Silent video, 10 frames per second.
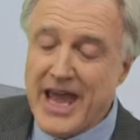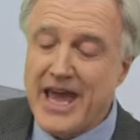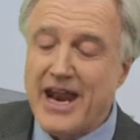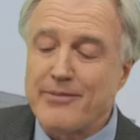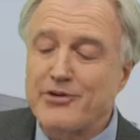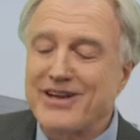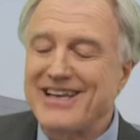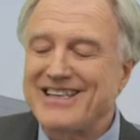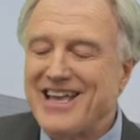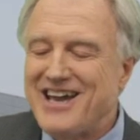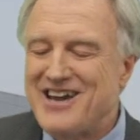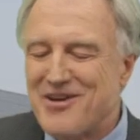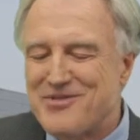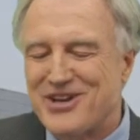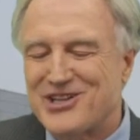And I'm going
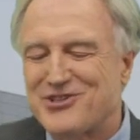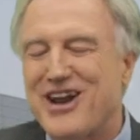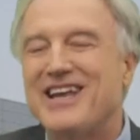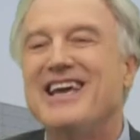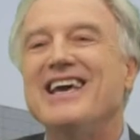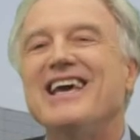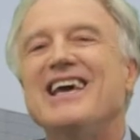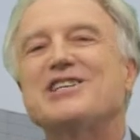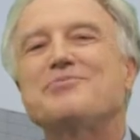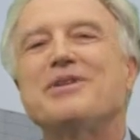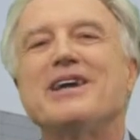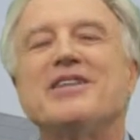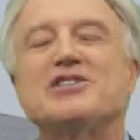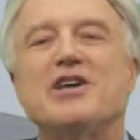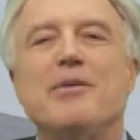to try to
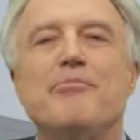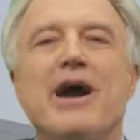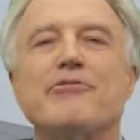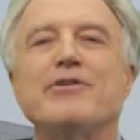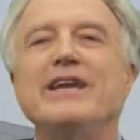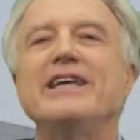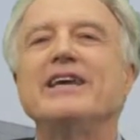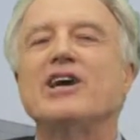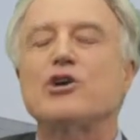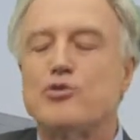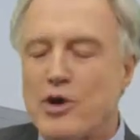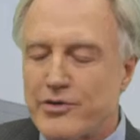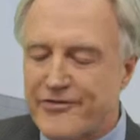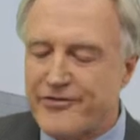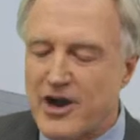explain this by reading a
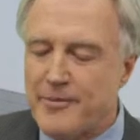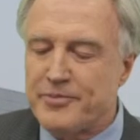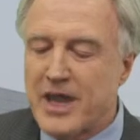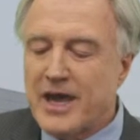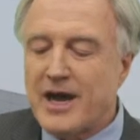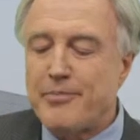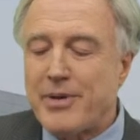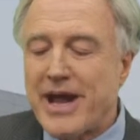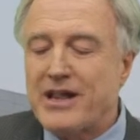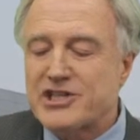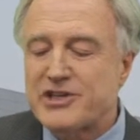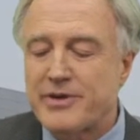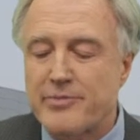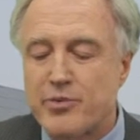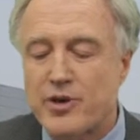quote from Biology
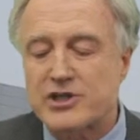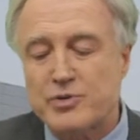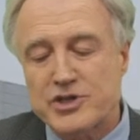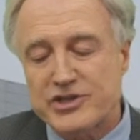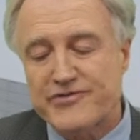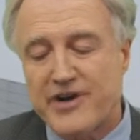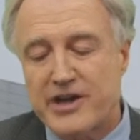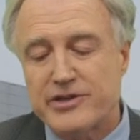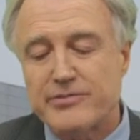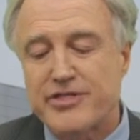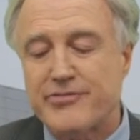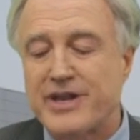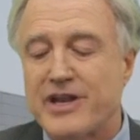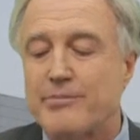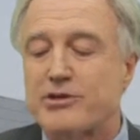Reports, which is volume
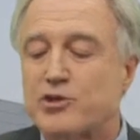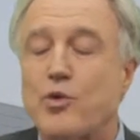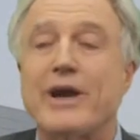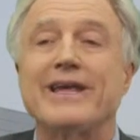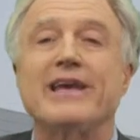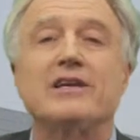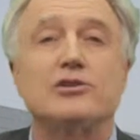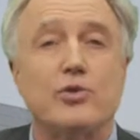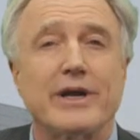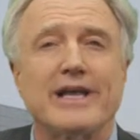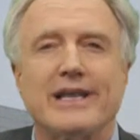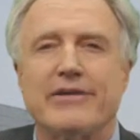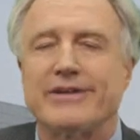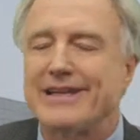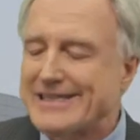3, number 20 in
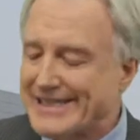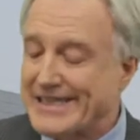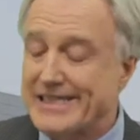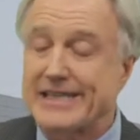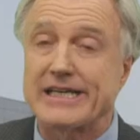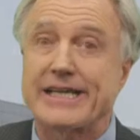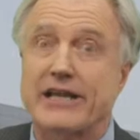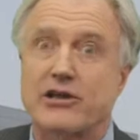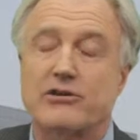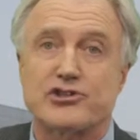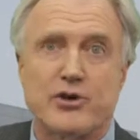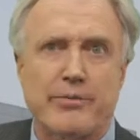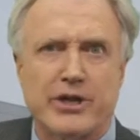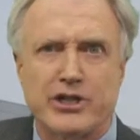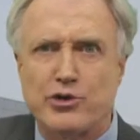2011. This gets a little technical, so
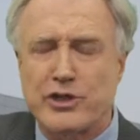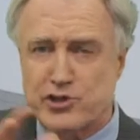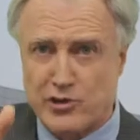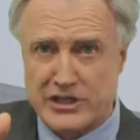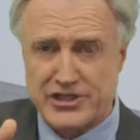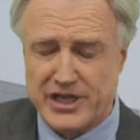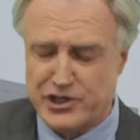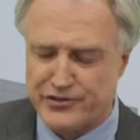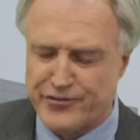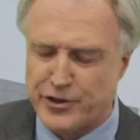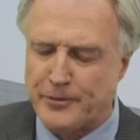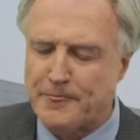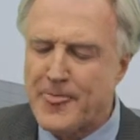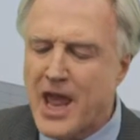I'm going to do the translation for you.